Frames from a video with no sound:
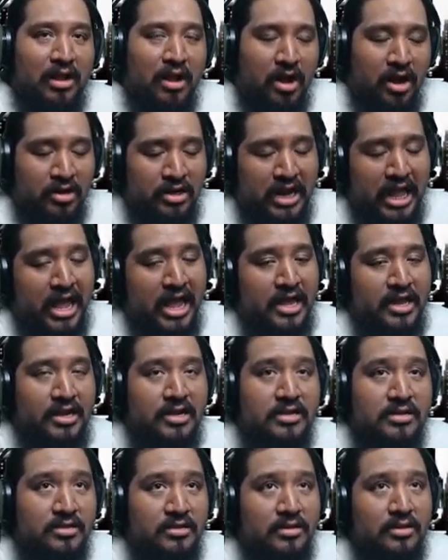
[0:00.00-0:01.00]
on
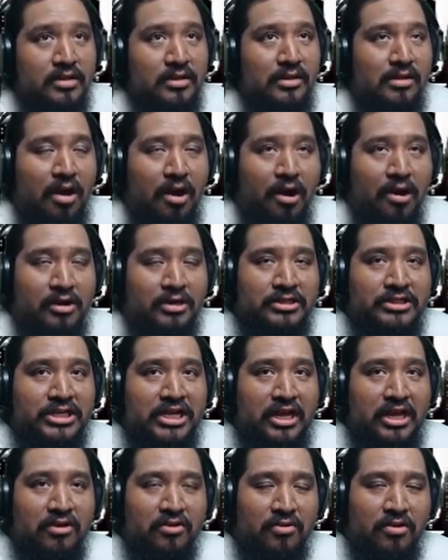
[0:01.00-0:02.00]
land,
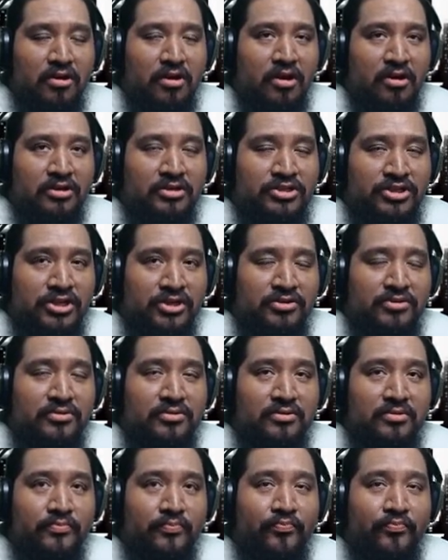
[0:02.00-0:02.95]
RT or R2,